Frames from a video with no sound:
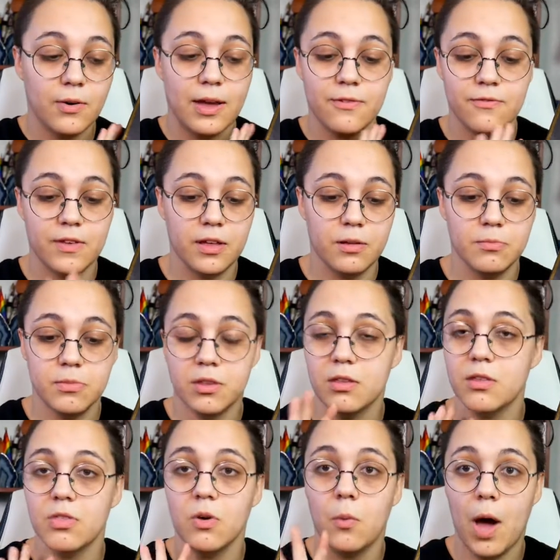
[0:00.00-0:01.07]
I filmed
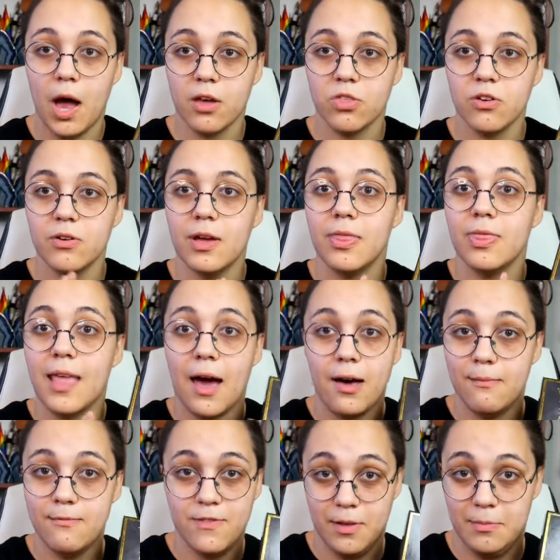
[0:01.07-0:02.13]
the walkthrough and now
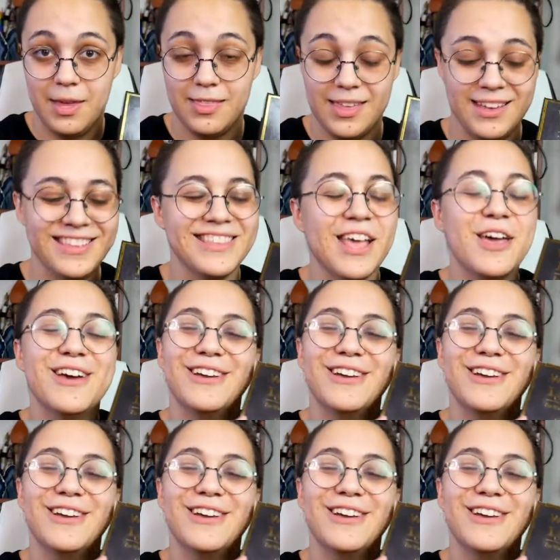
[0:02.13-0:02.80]
I'm filming this.